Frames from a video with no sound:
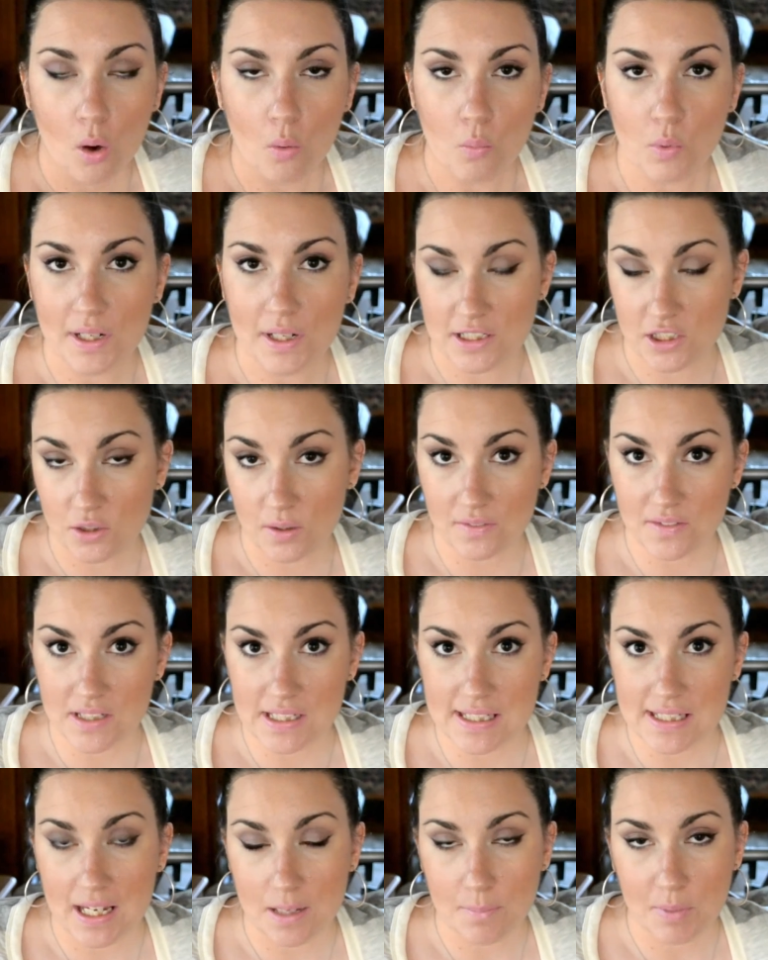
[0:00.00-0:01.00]
What I do have to
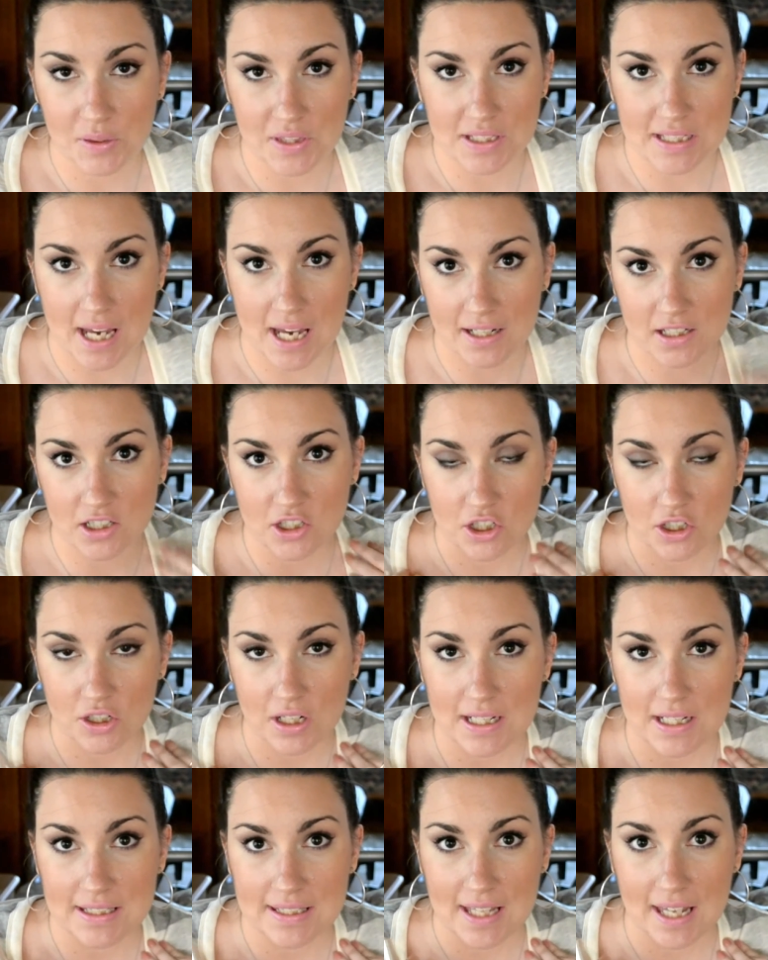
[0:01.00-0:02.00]
say about the texture
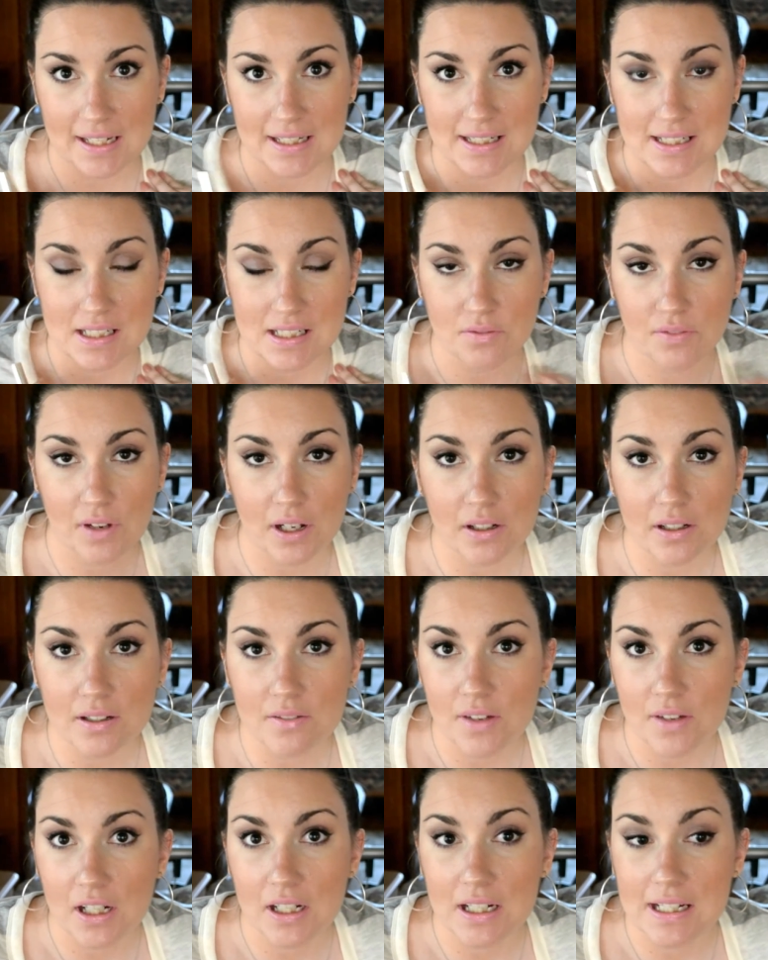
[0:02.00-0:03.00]
is that it is very,
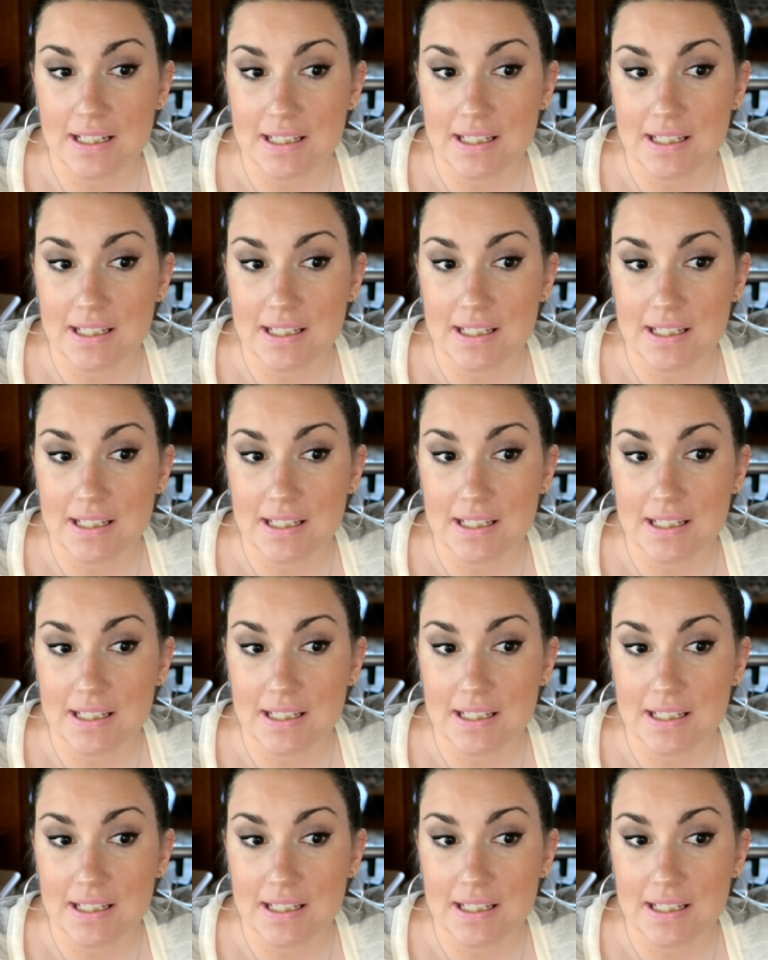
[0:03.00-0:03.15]
very